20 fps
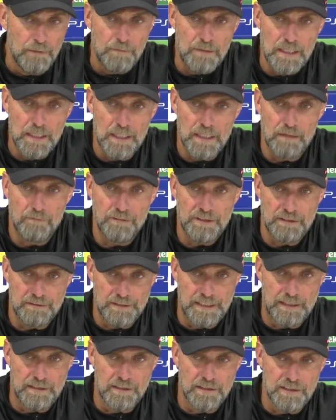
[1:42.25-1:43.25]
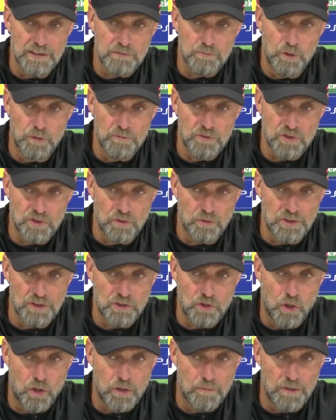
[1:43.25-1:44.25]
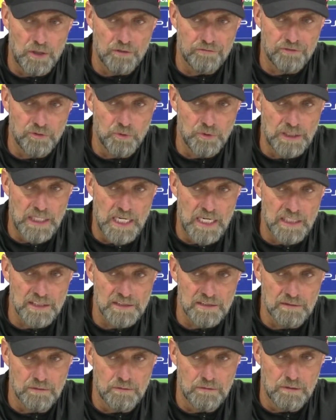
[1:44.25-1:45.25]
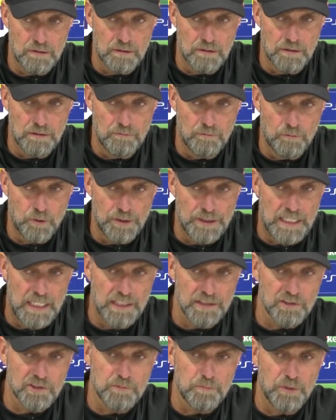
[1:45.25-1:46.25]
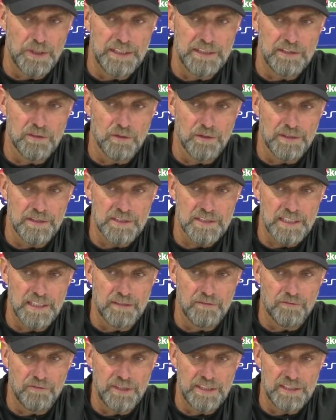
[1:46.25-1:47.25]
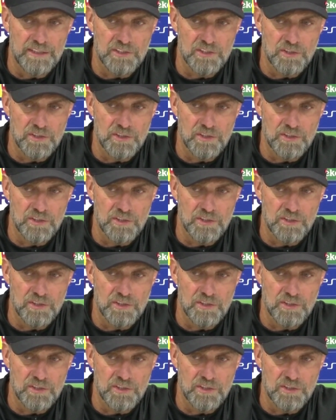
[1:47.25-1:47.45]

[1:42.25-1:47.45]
Then in these moments, you only talk about a few yards or one harder sprint or these kind of things.